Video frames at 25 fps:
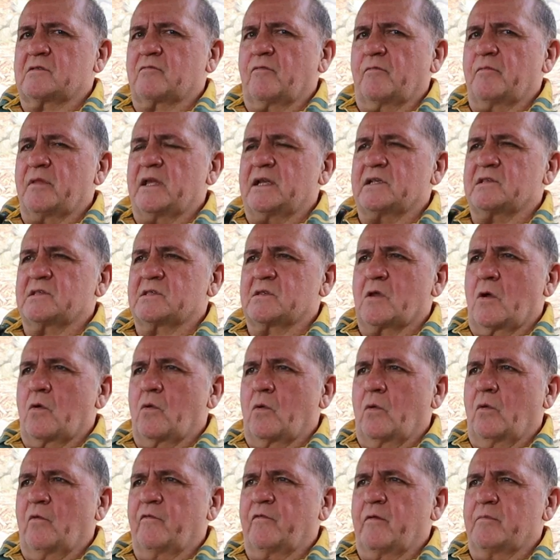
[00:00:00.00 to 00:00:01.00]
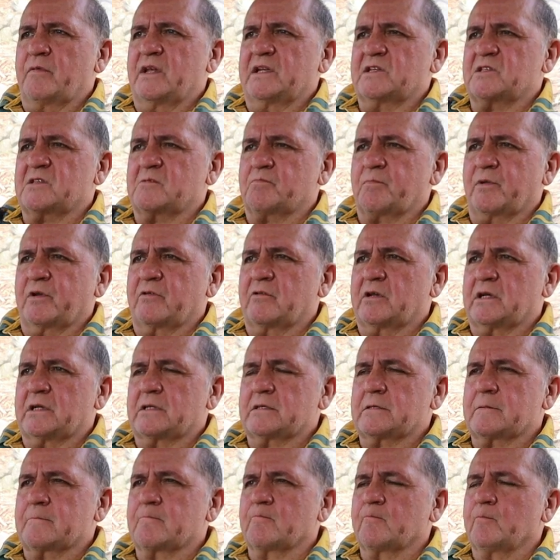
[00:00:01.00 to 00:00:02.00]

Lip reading: from their soul, from their spirit.